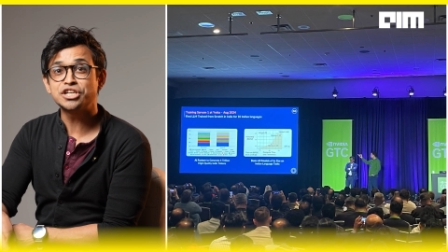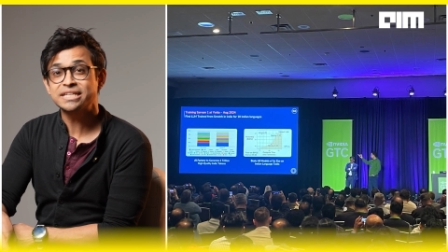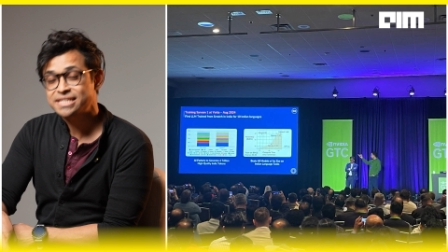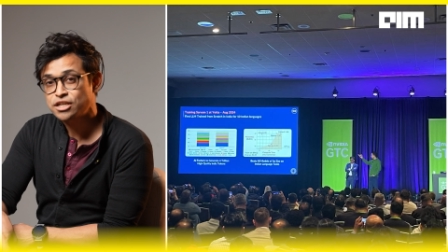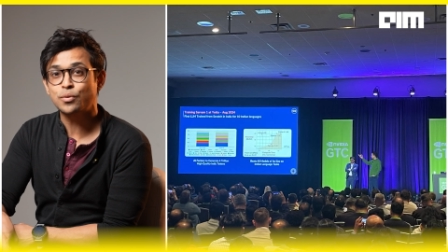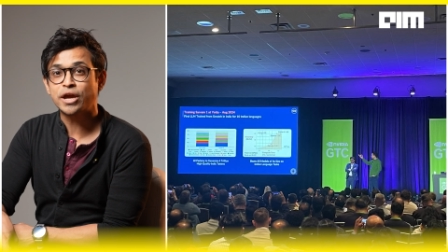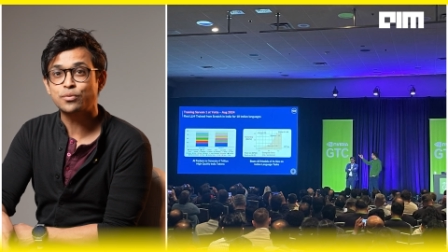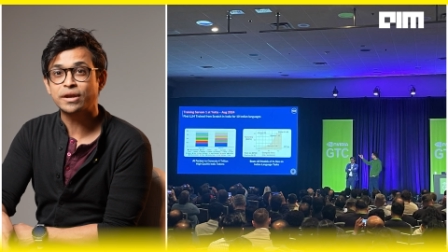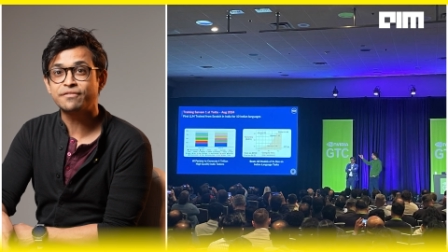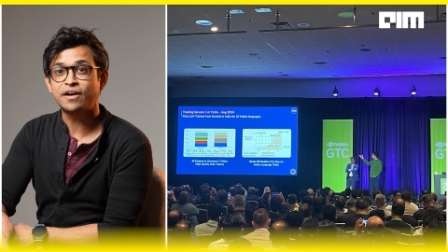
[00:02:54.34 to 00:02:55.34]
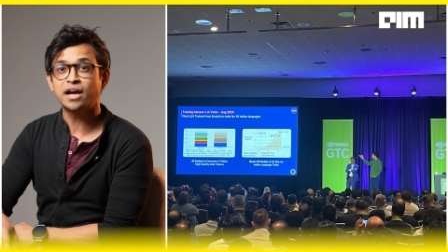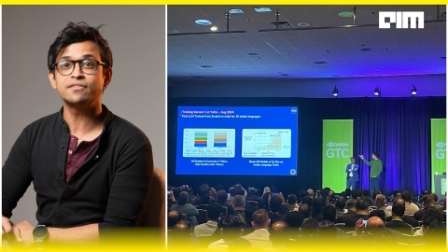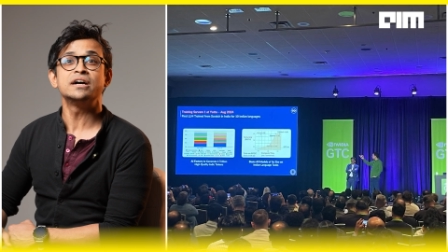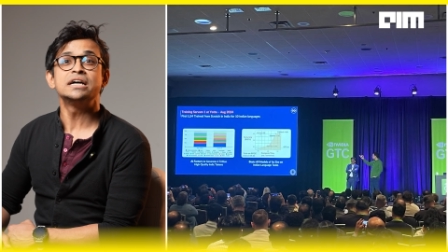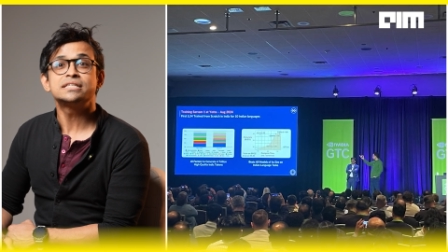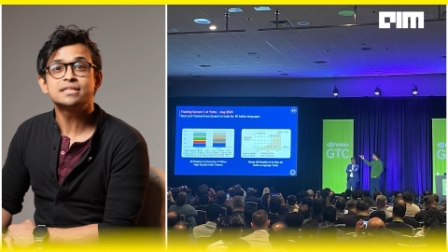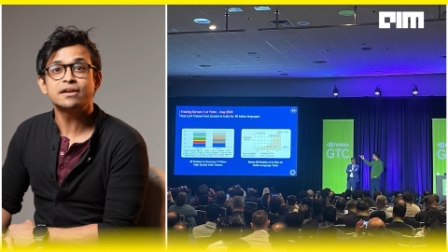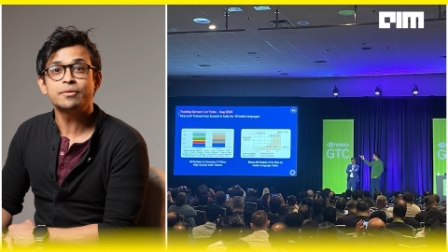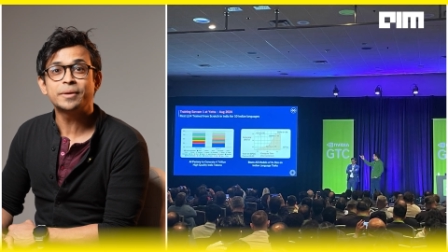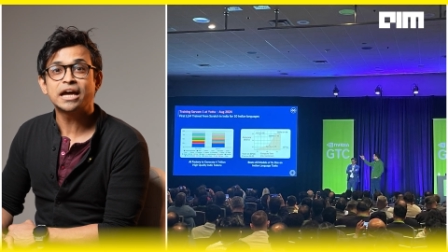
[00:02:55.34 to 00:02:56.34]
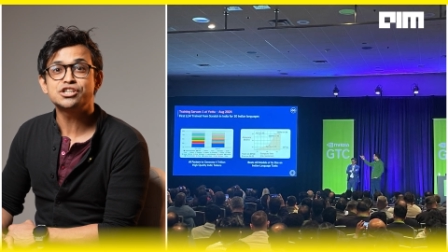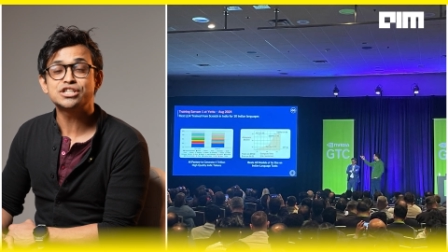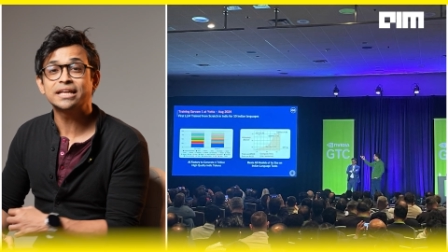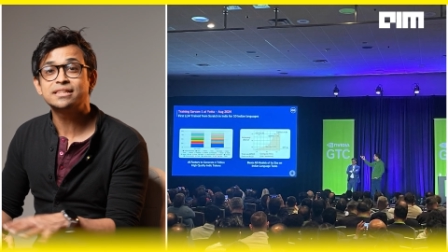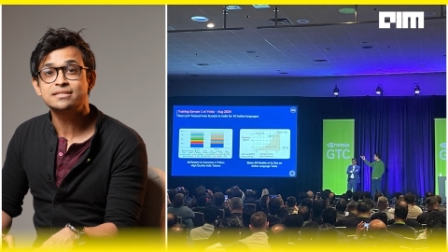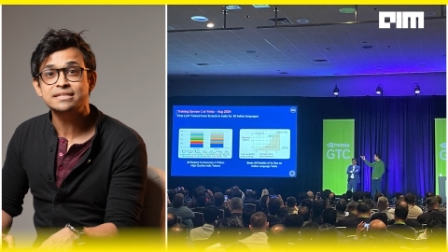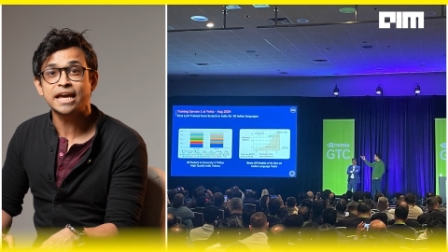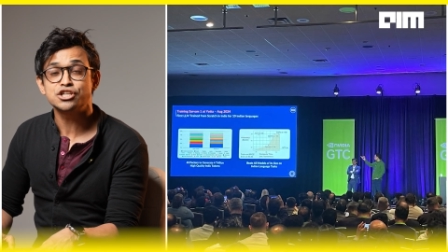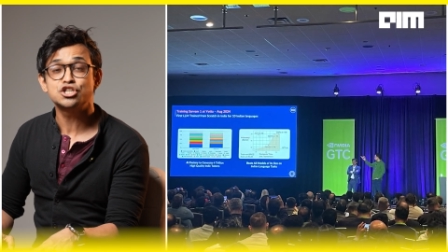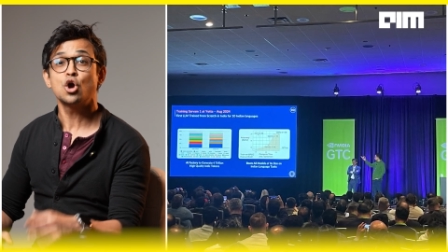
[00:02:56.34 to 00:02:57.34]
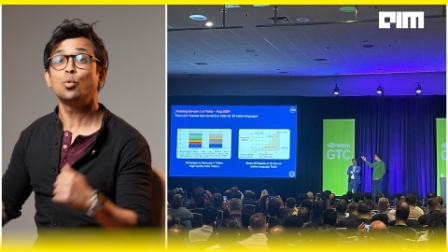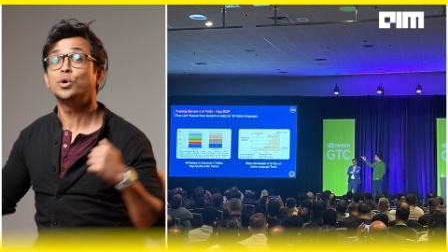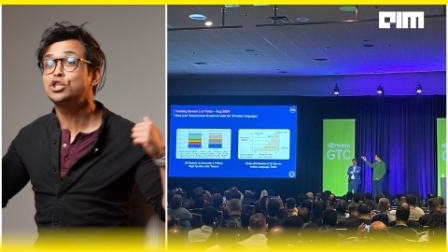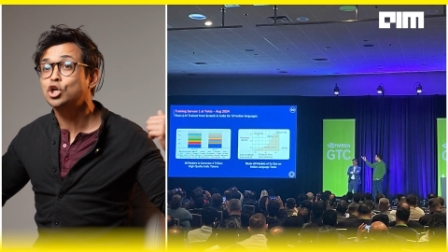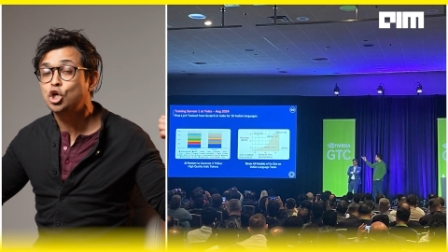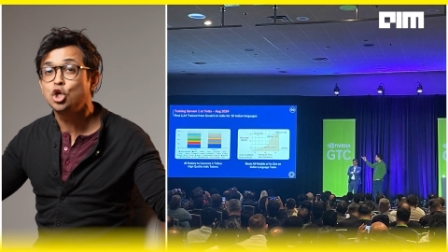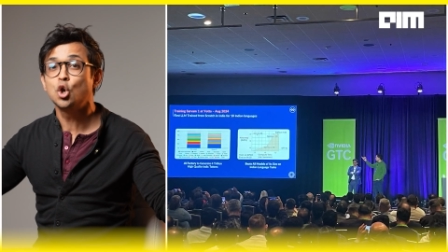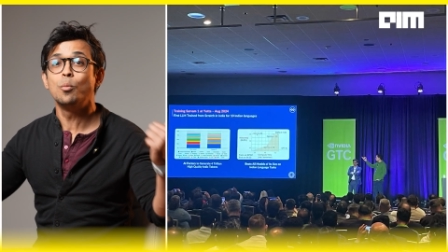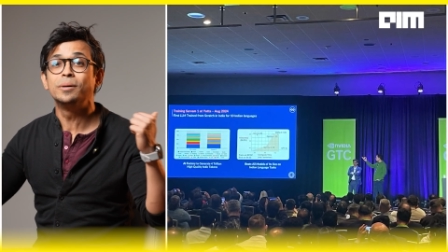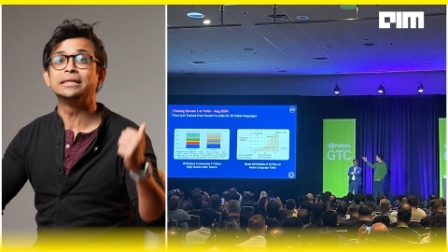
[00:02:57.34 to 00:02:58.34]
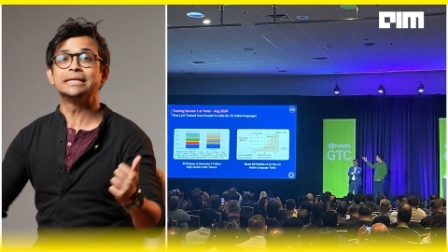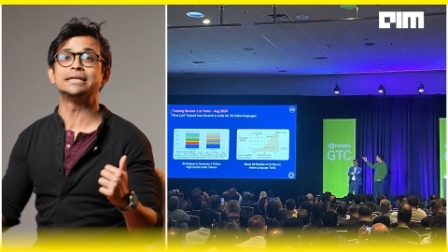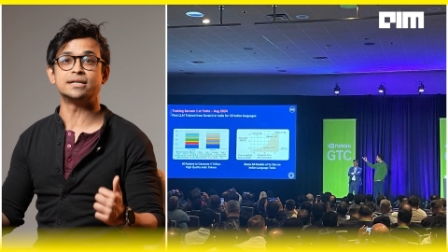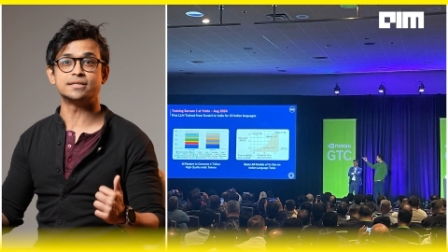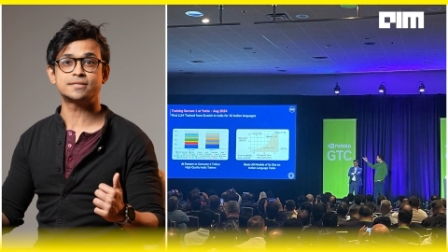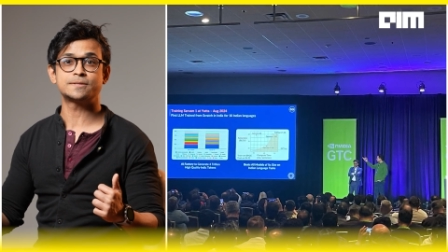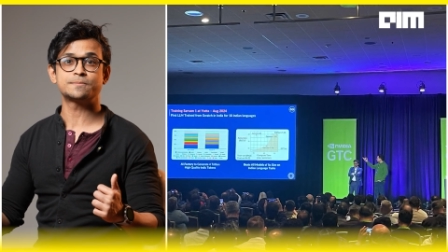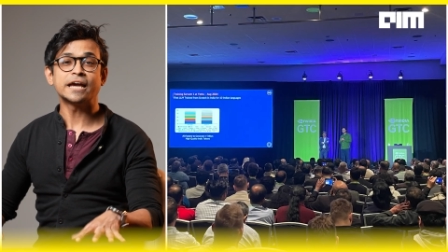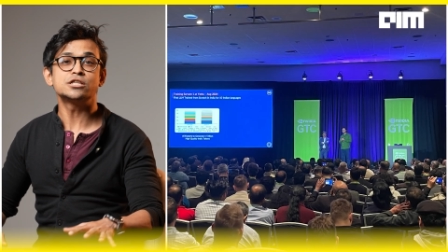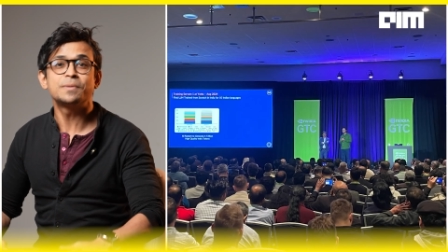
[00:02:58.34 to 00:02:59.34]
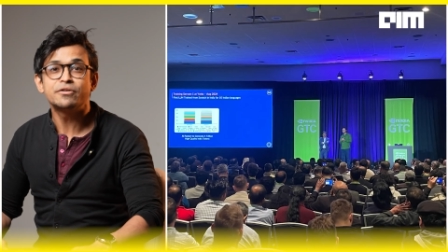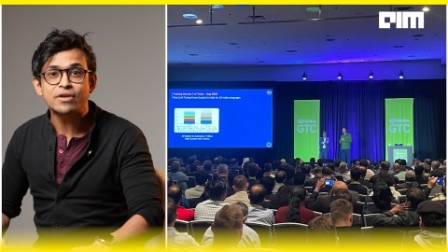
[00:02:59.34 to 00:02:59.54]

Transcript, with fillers: GTC 2025, Sarvam AI shared the stage with global leaders. It's been